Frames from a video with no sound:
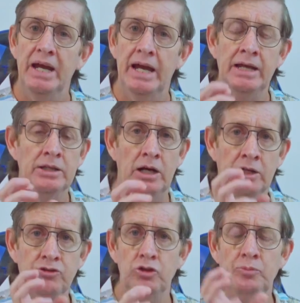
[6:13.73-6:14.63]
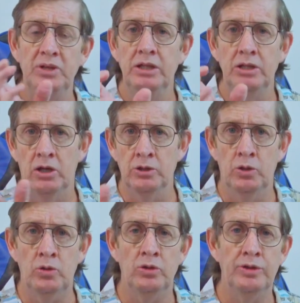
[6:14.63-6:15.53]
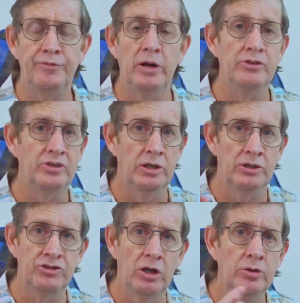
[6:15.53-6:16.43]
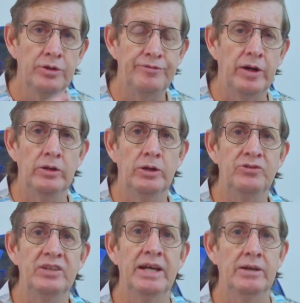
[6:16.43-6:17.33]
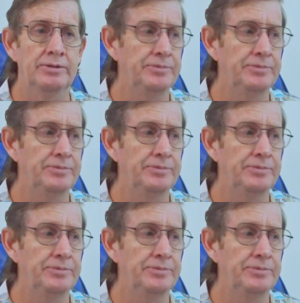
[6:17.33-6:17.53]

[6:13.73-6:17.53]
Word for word: and I zoomed in on all the photos and I'll show you the photos now